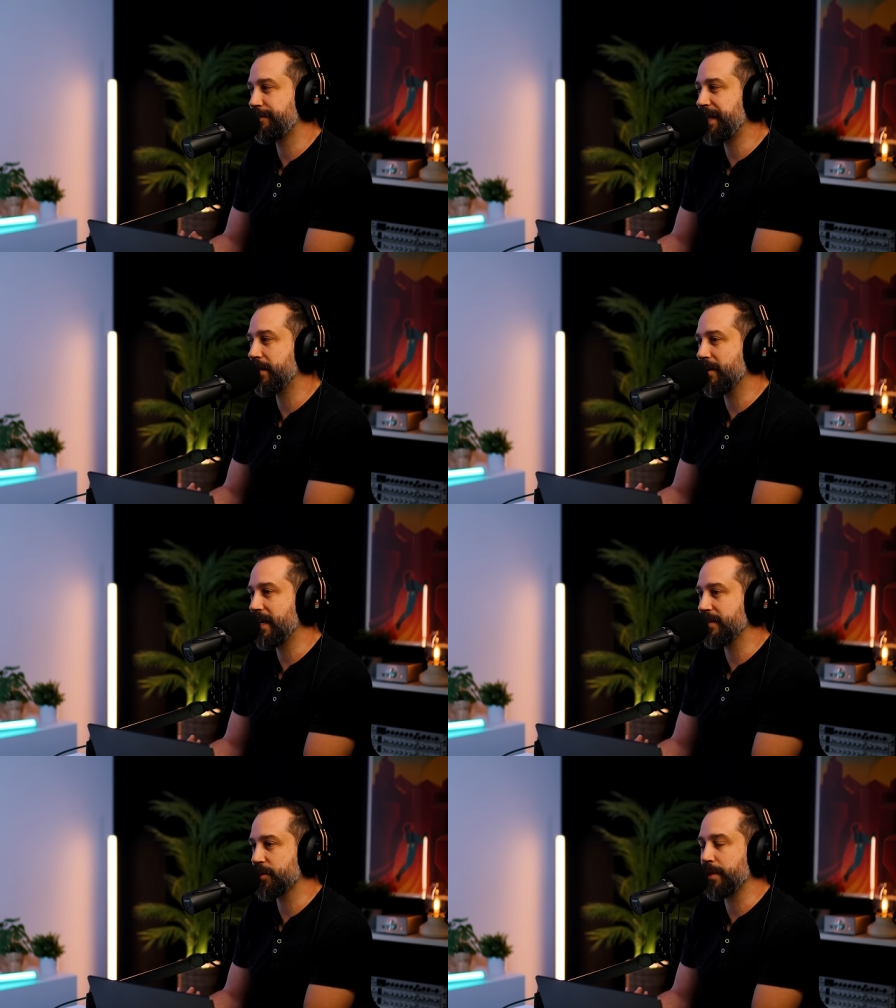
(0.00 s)
figure
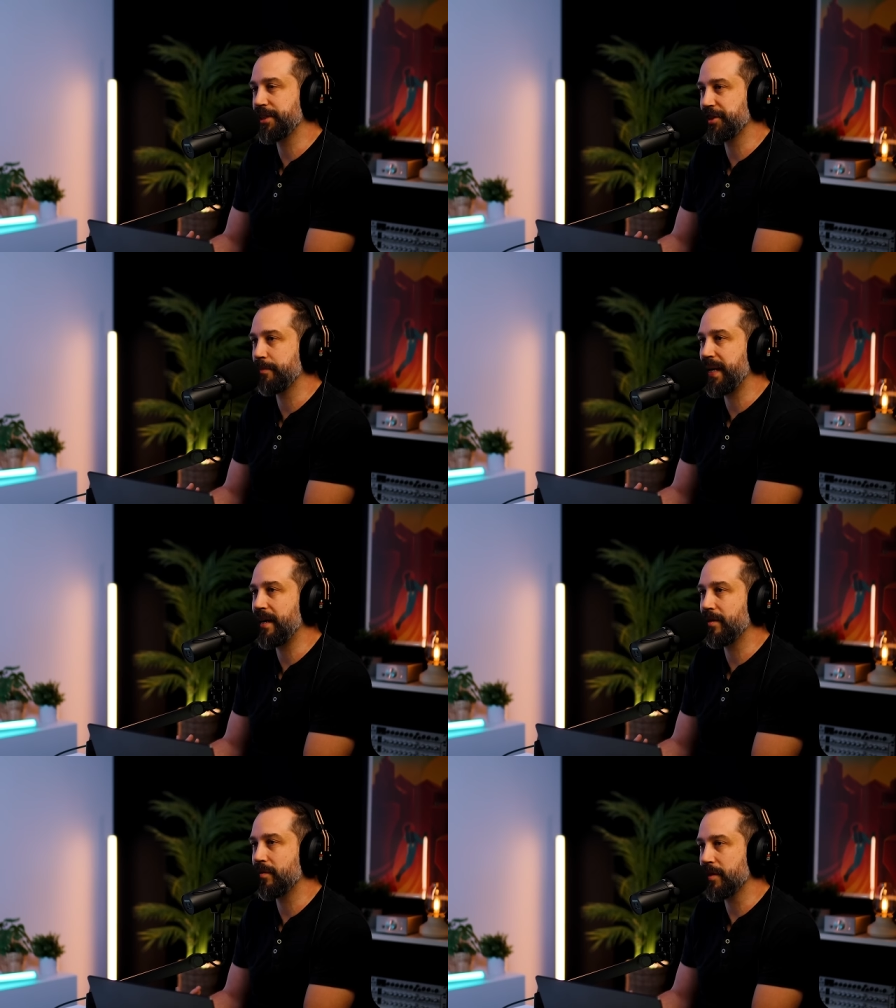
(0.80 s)
out this question
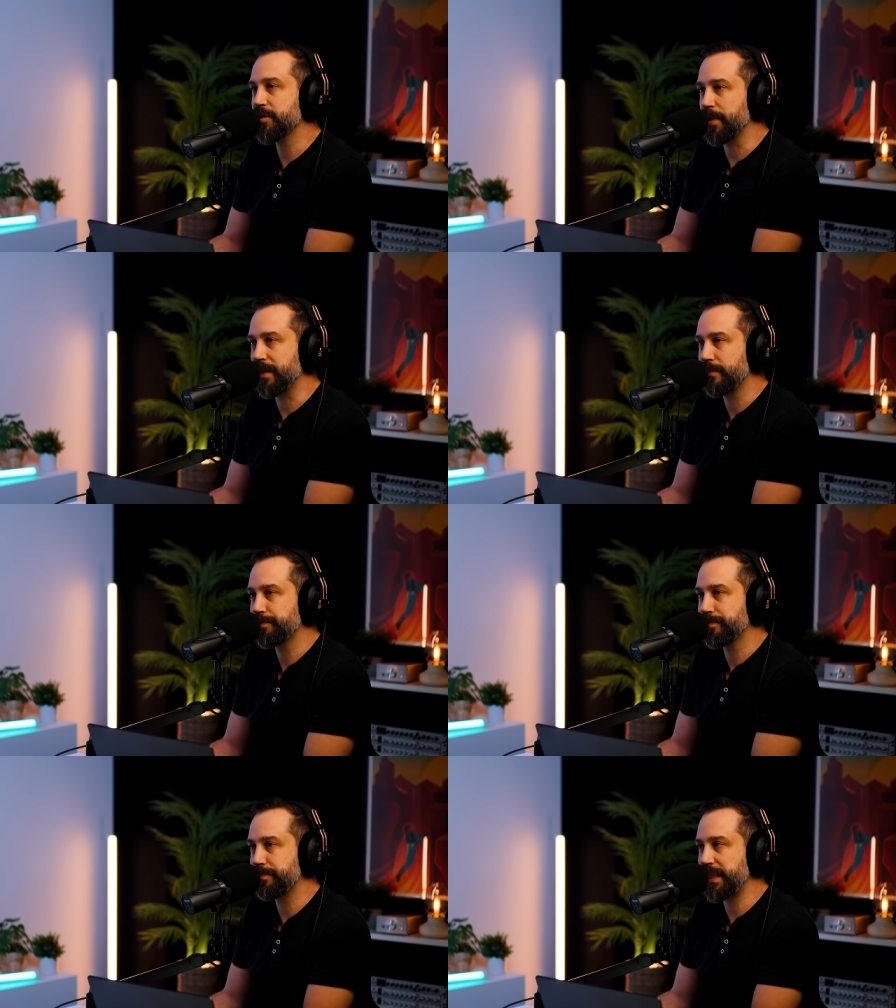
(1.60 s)
about Roswell
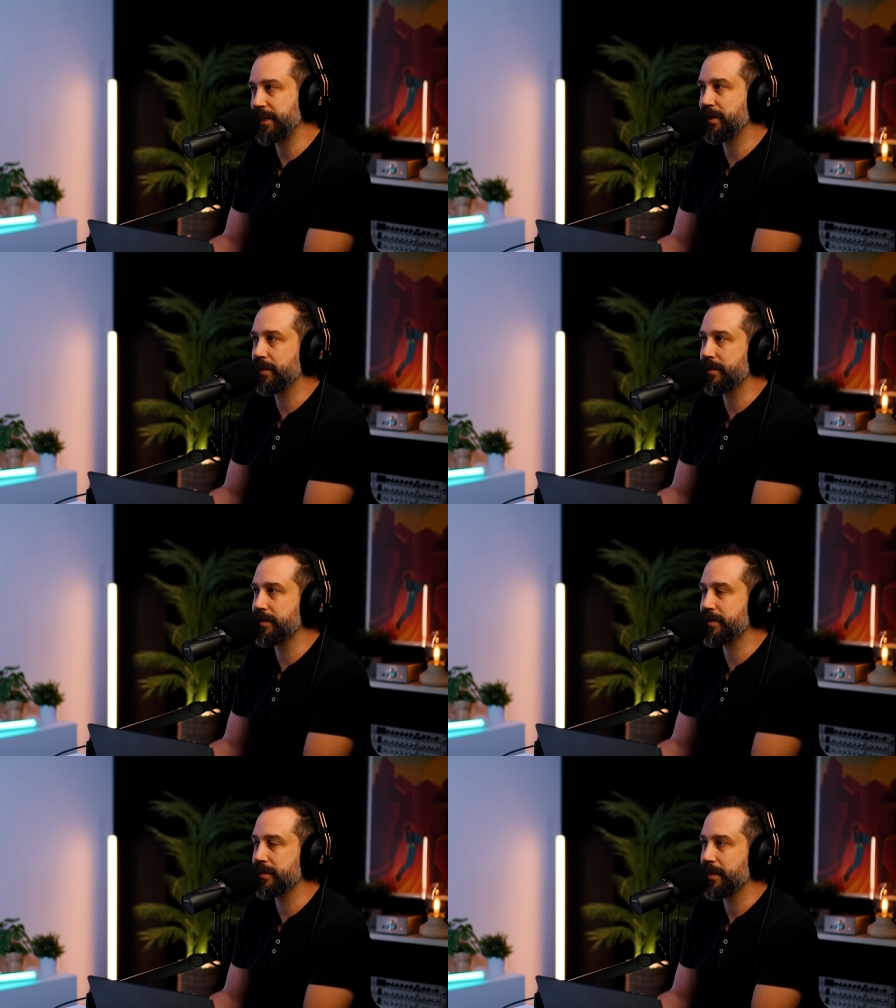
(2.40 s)

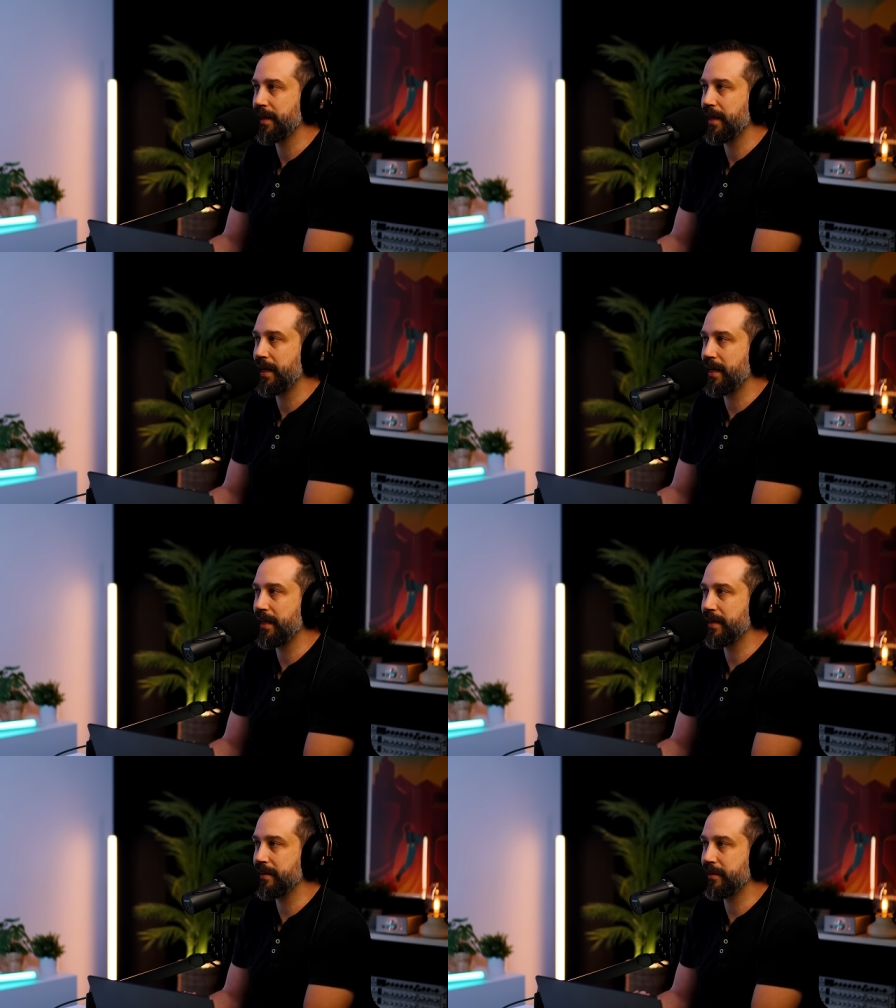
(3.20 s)
because
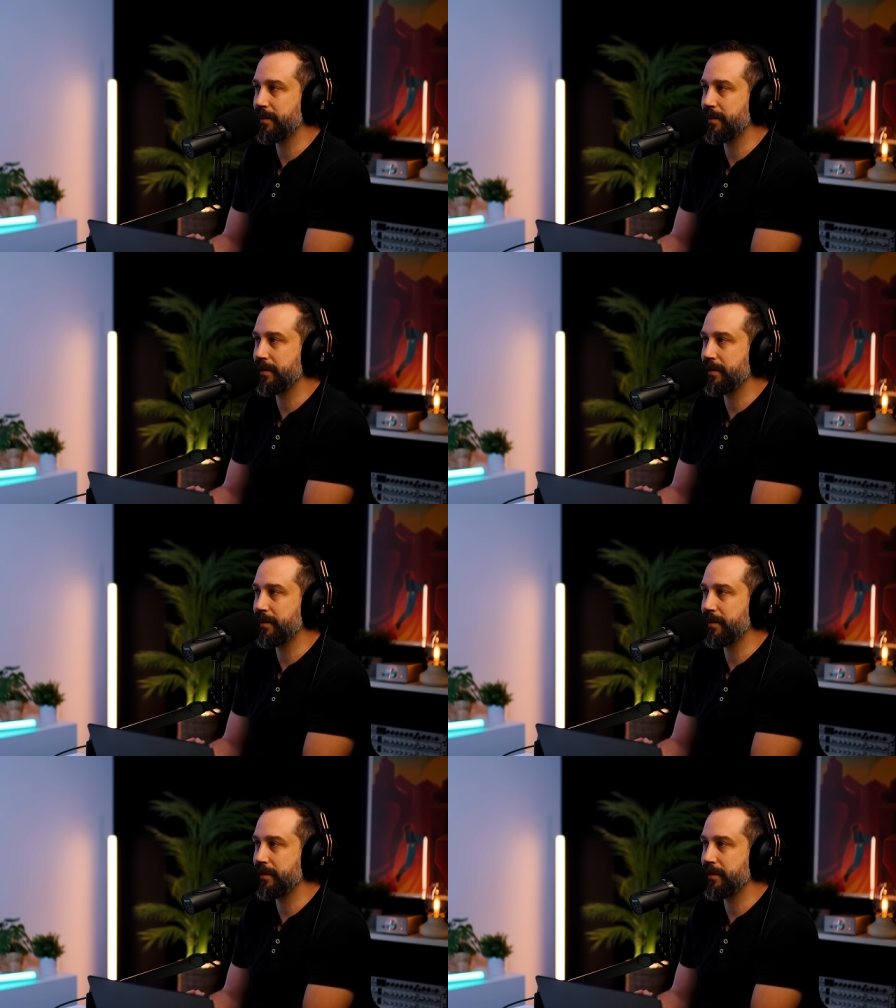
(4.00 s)
uh, it